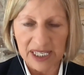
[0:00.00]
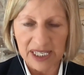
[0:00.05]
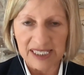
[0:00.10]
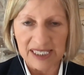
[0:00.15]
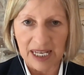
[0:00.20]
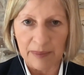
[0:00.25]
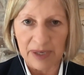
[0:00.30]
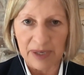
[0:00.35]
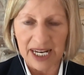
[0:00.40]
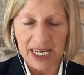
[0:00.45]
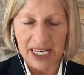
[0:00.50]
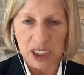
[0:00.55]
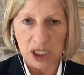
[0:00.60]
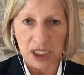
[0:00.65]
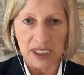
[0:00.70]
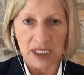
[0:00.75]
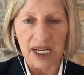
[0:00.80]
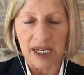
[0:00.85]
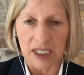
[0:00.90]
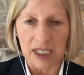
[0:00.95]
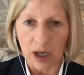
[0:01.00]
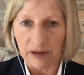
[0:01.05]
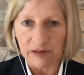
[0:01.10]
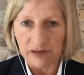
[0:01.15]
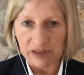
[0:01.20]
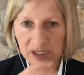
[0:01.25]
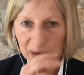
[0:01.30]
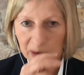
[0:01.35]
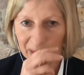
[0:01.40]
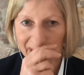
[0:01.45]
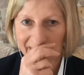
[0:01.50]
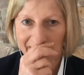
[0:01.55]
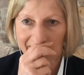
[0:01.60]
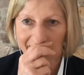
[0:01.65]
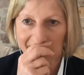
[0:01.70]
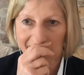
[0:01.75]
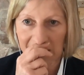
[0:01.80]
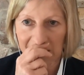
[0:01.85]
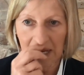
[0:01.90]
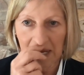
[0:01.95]
examination and going for
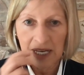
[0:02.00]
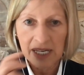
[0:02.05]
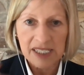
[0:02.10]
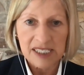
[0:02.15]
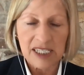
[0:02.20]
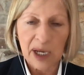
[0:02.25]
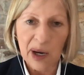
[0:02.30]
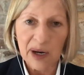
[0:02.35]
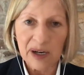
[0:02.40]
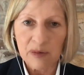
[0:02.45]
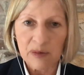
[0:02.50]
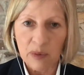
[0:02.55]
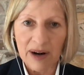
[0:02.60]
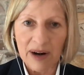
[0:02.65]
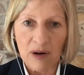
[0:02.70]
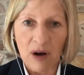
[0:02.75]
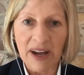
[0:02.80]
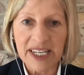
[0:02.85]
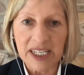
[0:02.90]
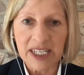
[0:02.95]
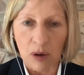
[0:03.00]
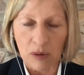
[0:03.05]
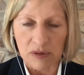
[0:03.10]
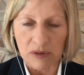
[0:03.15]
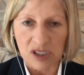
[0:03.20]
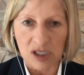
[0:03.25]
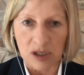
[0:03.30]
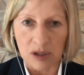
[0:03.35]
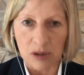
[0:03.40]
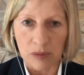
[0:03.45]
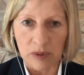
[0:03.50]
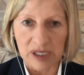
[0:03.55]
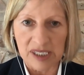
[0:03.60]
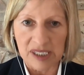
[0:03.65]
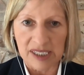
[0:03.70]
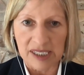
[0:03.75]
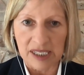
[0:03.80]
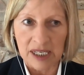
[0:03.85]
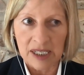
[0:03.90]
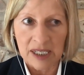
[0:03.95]
screening. So kind of where I got to
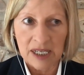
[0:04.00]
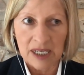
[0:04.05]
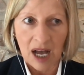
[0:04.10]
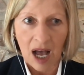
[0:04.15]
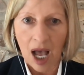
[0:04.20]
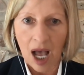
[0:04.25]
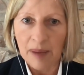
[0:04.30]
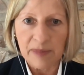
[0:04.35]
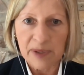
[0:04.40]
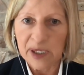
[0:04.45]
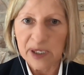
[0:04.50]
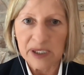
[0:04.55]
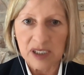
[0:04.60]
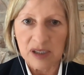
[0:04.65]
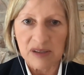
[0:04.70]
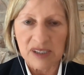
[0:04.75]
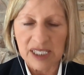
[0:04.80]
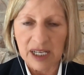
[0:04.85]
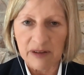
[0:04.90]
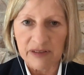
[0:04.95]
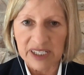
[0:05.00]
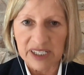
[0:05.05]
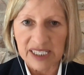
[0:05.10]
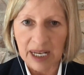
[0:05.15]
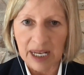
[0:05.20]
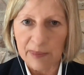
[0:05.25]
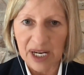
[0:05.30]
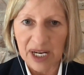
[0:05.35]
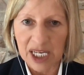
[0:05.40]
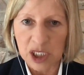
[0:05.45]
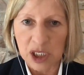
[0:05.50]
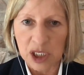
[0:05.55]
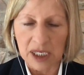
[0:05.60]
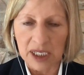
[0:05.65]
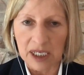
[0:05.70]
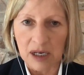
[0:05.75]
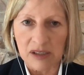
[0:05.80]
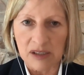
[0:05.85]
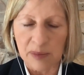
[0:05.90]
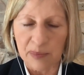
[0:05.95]
was, I'm going to do self-examination
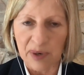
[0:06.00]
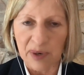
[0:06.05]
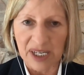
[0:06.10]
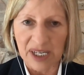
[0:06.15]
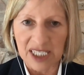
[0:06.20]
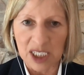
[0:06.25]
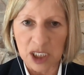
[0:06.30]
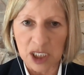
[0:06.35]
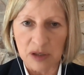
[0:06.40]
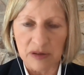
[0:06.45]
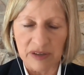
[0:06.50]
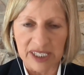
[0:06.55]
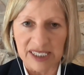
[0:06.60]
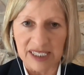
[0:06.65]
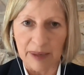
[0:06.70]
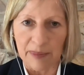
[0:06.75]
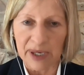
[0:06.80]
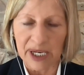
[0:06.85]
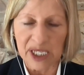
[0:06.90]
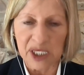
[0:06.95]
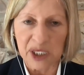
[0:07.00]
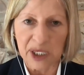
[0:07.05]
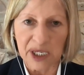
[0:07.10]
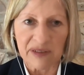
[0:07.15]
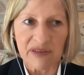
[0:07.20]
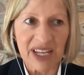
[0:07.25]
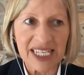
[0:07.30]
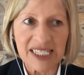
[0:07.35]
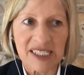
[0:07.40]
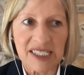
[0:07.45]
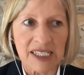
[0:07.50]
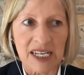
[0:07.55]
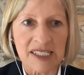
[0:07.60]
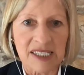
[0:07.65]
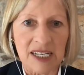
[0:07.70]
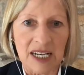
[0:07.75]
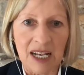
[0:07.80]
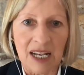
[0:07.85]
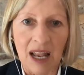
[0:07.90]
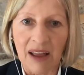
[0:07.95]
and go to practitioner examination. If that's
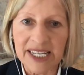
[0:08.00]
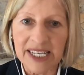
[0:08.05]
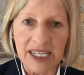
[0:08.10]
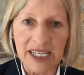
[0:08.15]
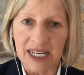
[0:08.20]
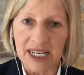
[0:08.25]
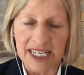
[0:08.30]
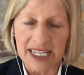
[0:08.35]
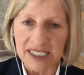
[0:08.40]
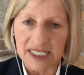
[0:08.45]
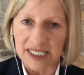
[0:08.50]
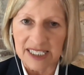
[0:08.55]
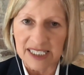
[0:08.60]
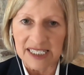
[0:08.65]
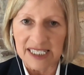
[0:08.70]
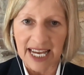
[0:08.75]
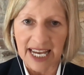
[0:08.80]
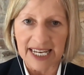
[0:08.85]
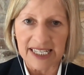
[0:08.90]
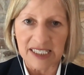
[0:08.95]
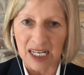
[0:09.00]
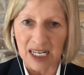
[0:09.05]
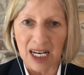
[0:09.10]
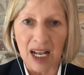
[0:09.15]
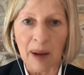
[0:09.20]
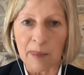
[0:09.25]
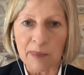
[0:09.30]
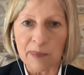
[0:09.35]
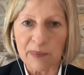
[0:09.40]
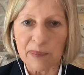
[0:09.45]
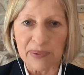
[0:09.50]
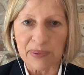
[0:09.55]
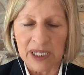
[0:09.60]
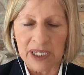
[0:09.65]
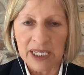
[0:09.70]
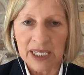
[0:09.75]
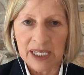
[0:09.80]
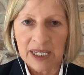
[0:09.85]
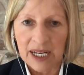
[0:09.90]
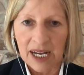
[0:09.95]
as likely to detect a lump
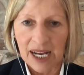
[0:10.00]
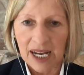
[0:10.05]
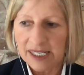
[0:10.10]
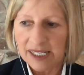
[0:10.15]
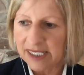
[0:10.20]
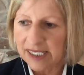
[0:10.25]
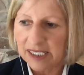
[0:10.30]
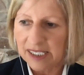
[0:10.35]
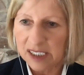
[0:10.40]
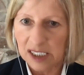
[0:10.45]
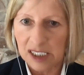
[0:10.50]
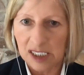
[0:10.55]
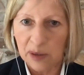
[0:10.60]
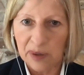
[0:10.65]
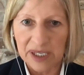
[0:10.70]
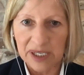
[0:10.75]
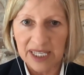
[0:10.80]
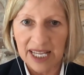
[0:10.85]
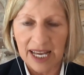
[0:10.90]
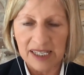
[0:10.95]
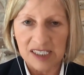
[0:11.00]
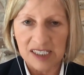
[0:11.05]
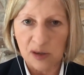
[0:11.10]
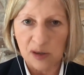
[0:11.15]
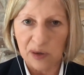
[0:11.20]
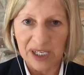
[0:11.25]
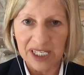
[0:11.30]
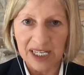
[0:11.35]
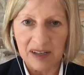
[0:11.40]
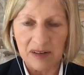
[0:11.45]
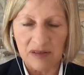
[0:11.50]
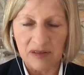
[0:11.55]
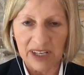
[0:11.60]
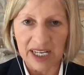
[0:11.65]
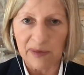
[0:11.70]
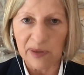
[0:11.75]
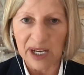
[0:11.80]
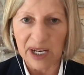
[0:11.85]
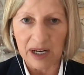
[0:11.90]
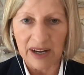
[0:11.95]
as doing that screening thing,
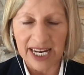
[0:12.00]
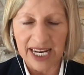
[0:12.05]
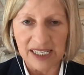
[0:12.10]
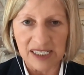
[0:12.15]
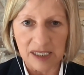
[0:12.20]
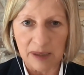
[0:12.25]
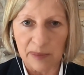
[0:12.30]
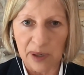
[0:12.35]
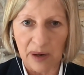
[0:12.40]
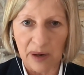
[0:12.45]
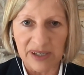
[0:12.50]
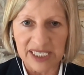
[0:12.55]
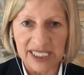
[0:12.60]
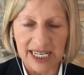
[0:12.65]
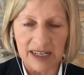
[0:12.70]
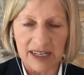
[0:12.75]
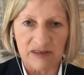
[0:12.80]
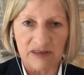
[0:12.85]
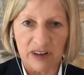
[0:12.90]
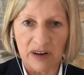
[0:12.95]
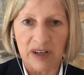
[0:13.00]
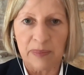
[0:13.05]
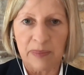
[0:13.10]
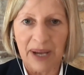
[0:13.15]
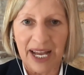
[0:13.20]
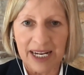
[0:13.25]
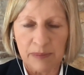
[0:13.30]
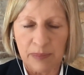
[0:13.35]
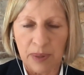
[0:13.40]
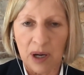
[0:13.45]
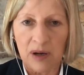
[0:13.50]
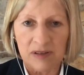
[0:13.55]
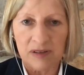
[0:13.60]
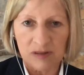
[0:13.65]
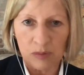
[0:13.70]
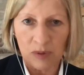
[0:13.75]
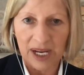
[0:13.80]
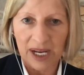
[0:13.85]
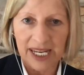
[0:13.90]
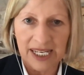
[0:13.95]
and then I end up going down a very bad
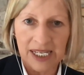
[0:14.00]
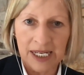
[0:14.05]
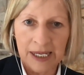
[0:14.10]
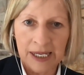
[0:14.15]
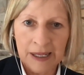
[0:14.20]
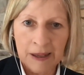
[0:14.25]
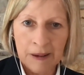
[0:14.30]
pathway,